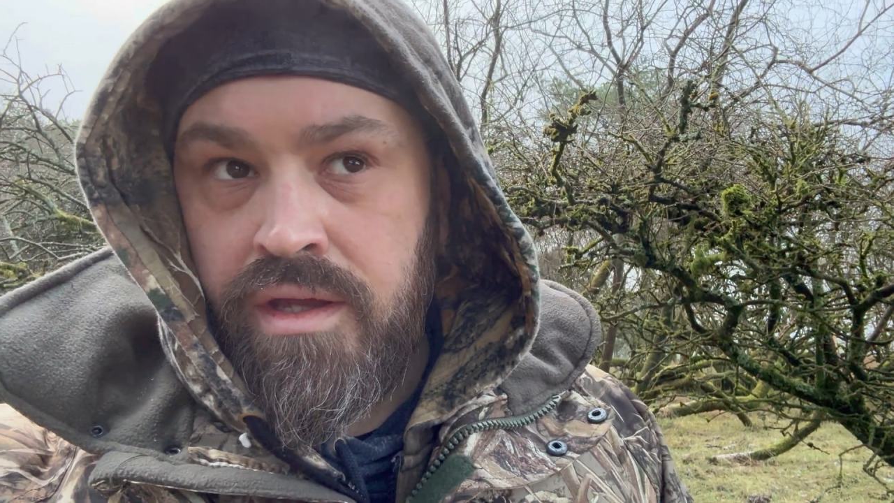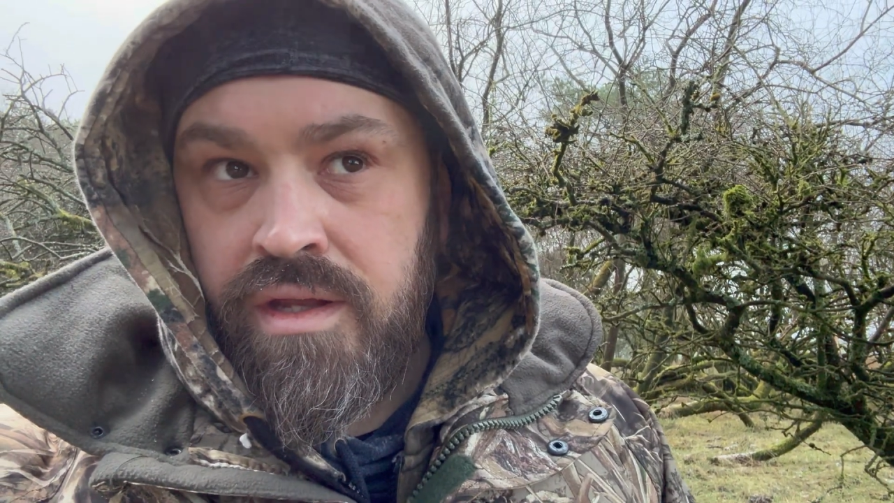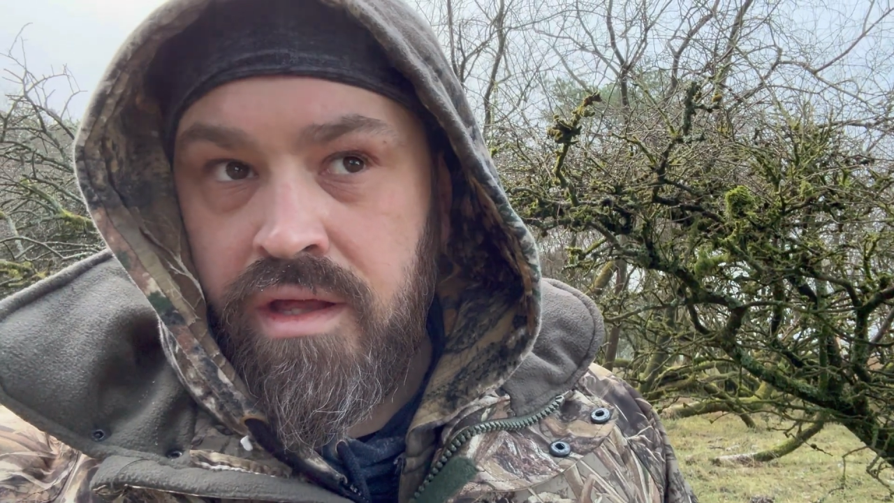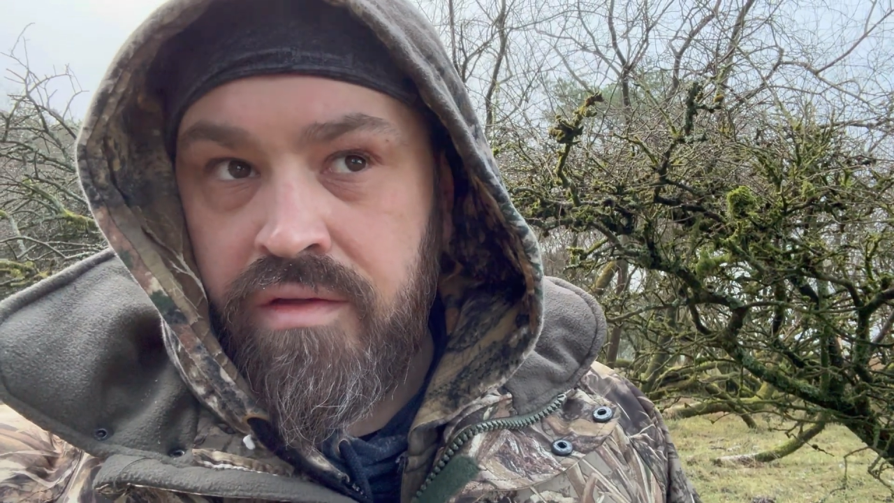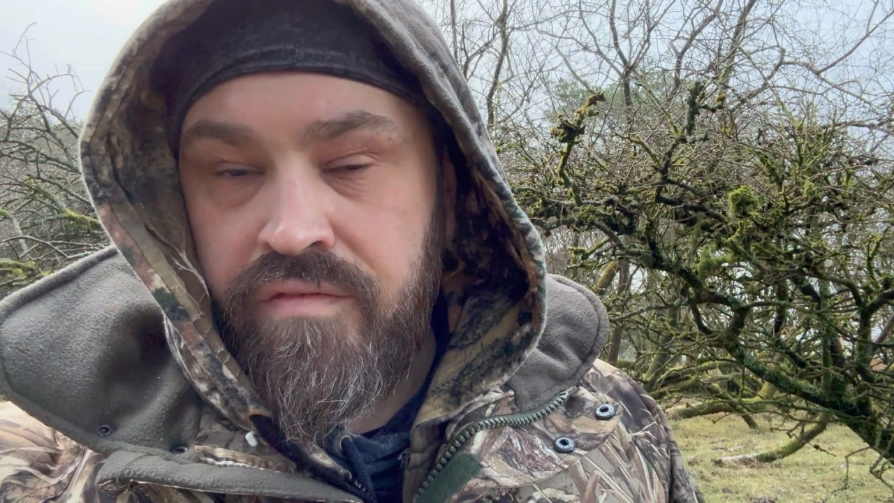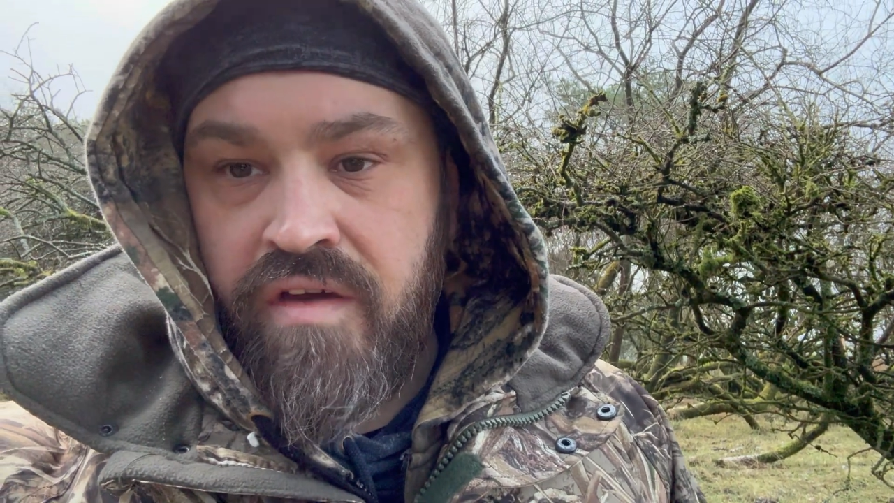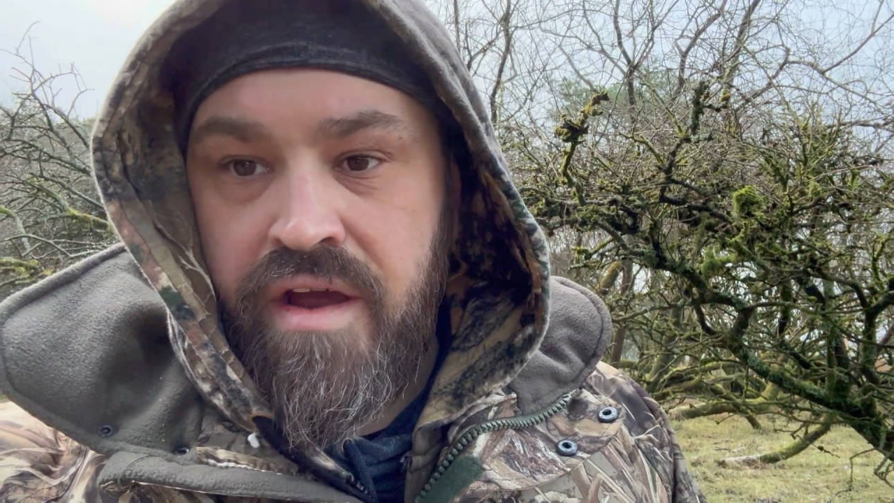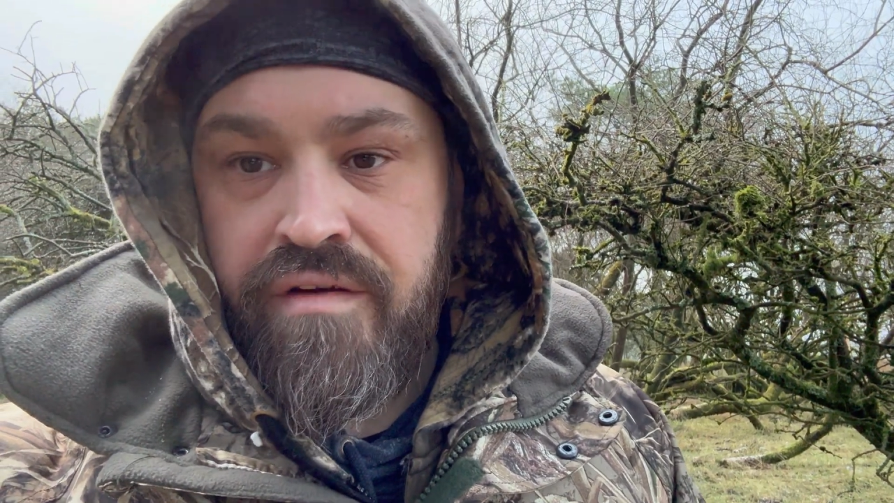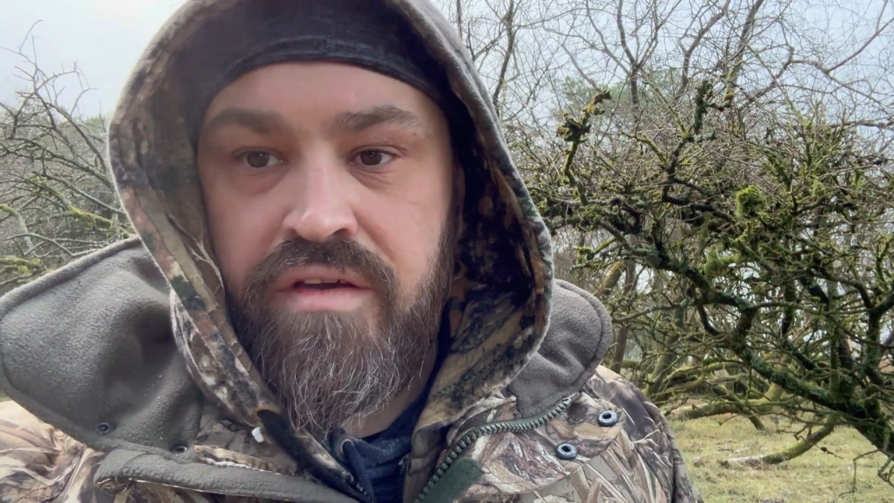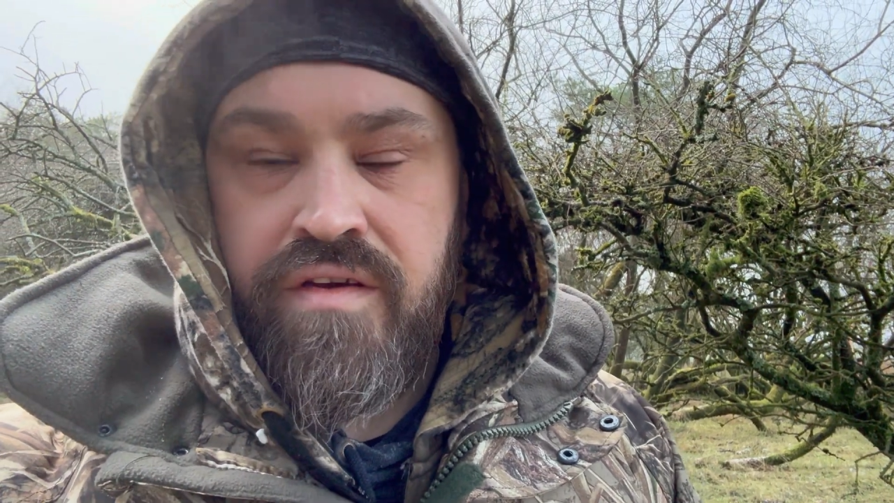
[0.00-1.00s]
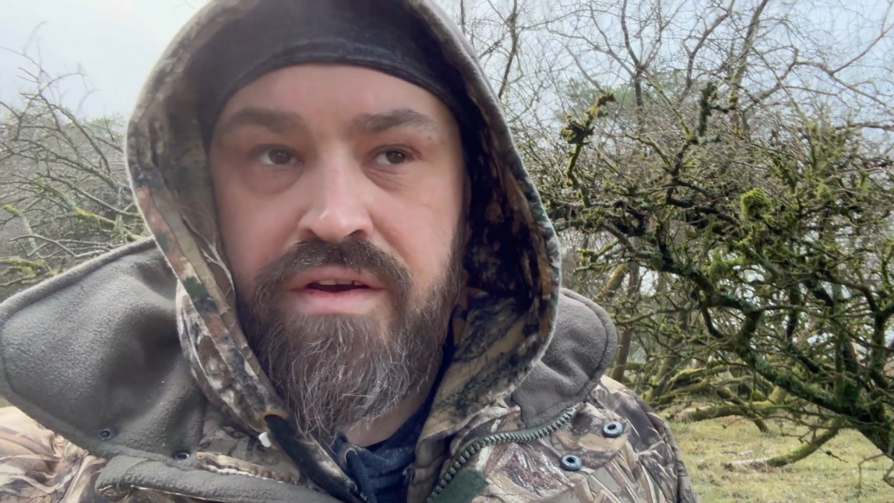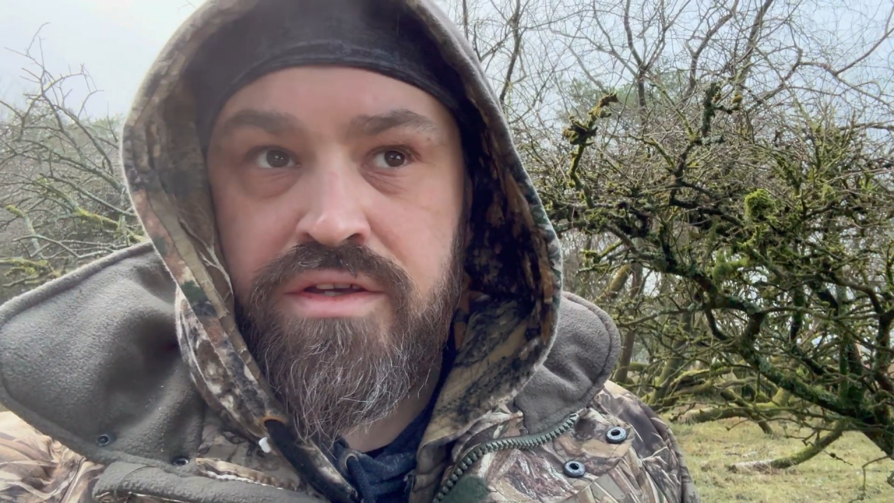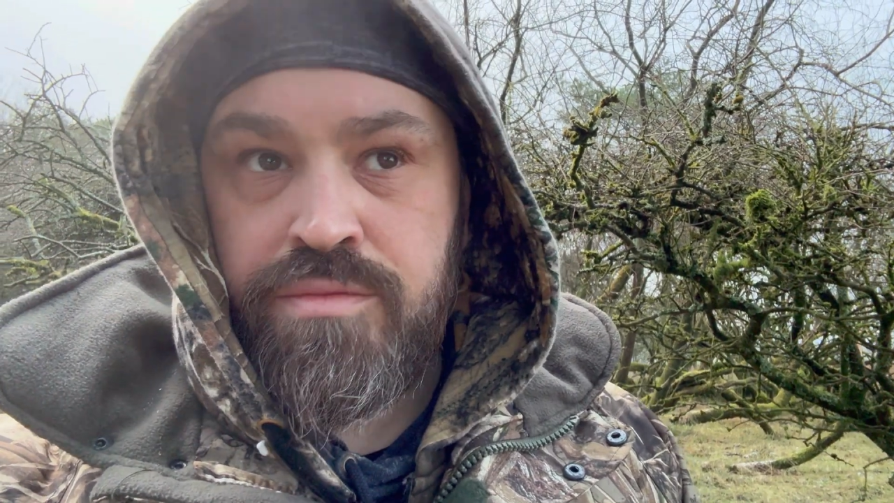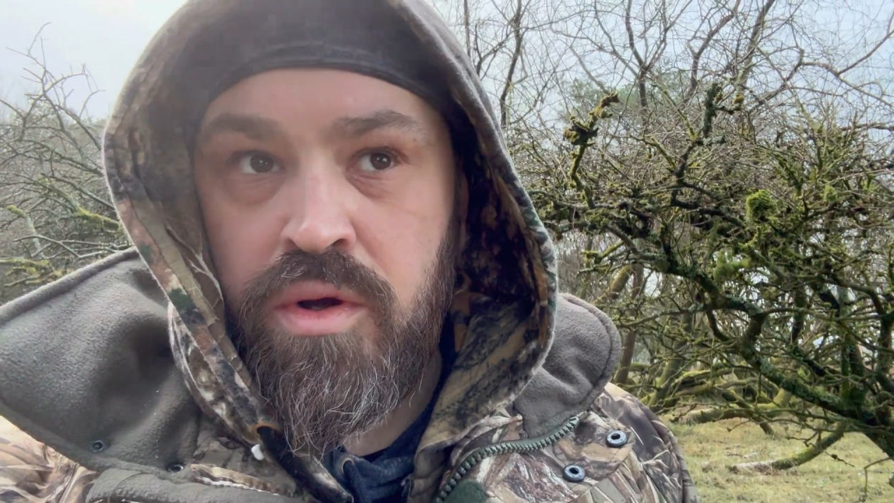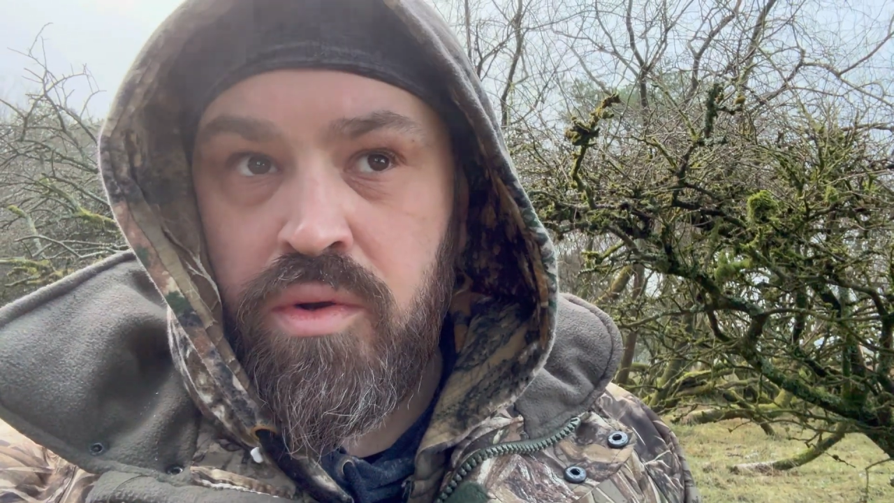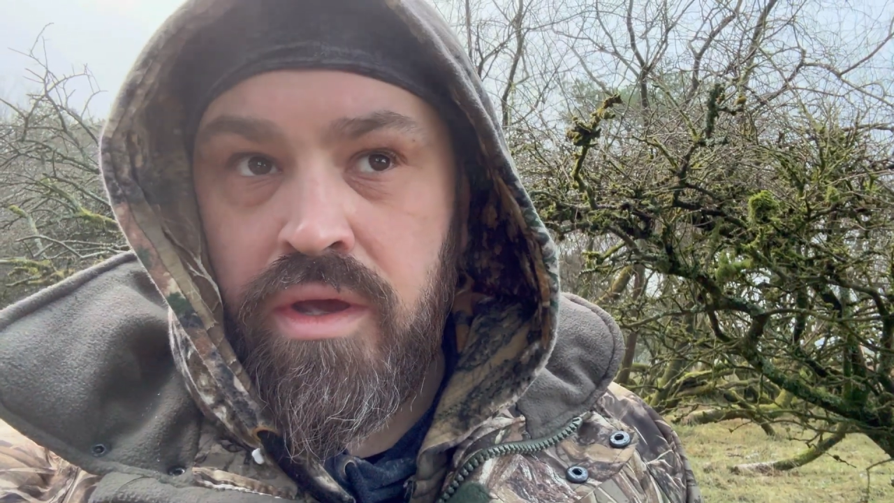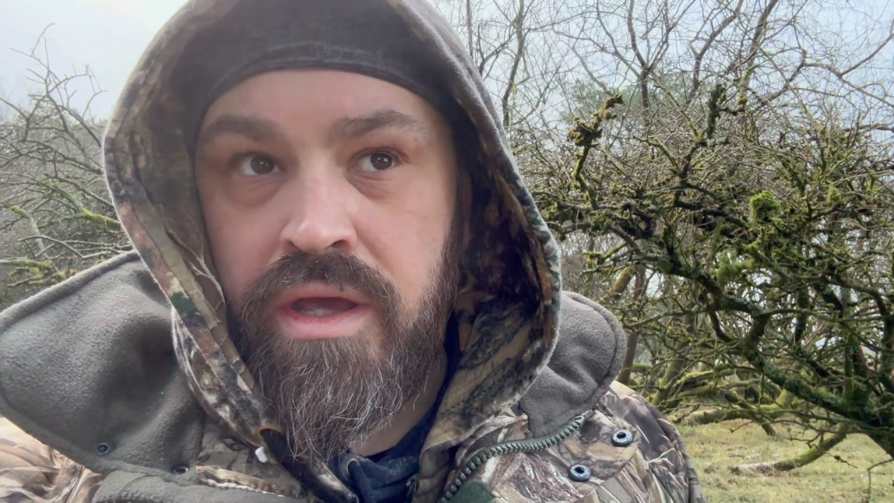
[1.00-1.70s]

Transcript: Now they're very, very spooky.